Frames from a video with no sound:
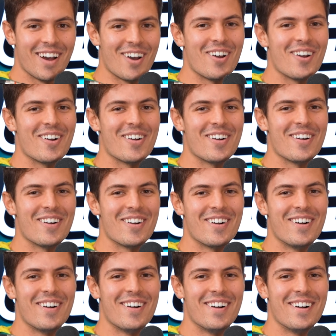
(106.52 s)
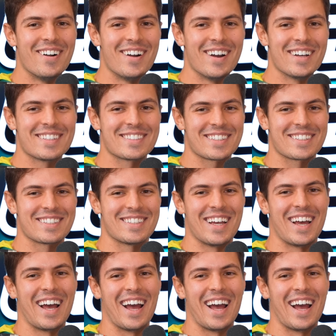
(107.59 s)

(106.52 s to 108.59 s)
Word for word: Oh, so Fab has bought